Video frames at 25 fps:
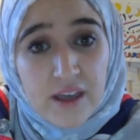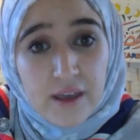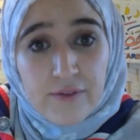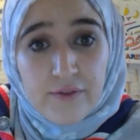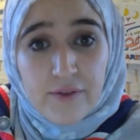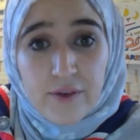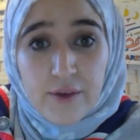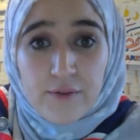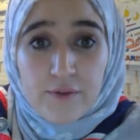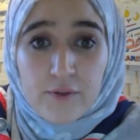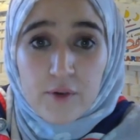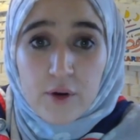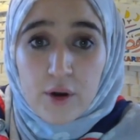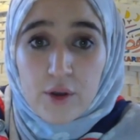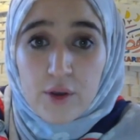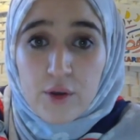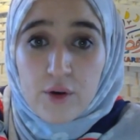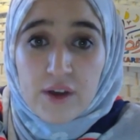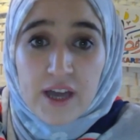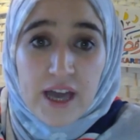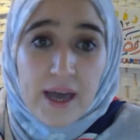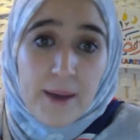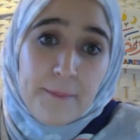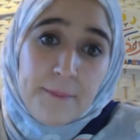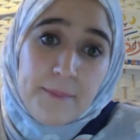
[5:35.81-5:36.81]
If you've got your
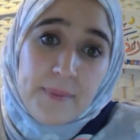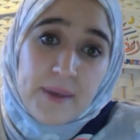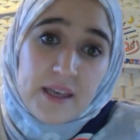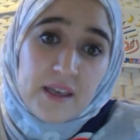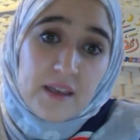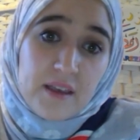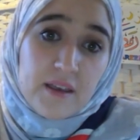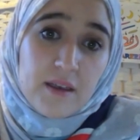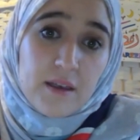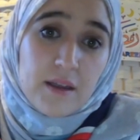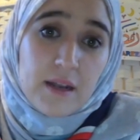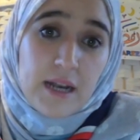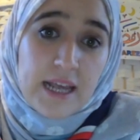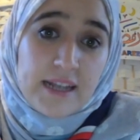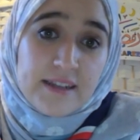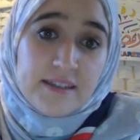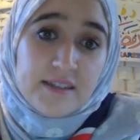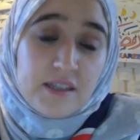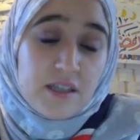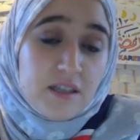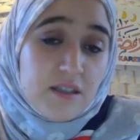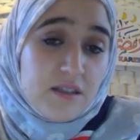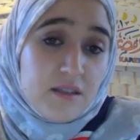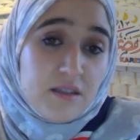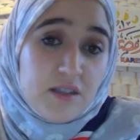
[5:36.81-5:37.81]
camping
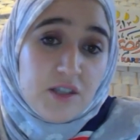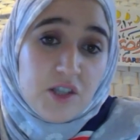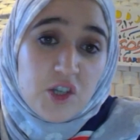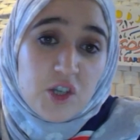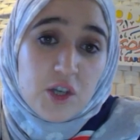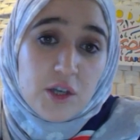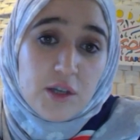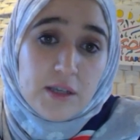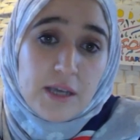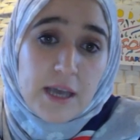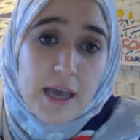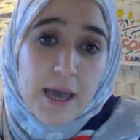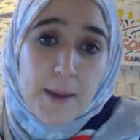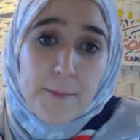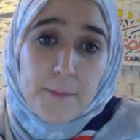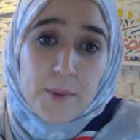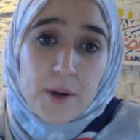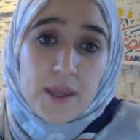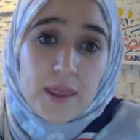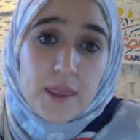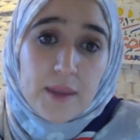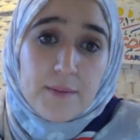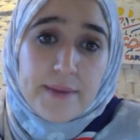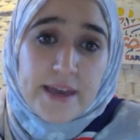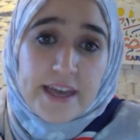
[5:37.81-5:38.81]
lanterns, you could
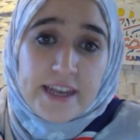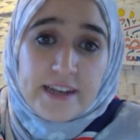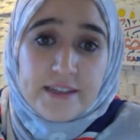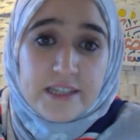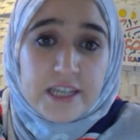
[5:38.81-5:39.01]
bring them in,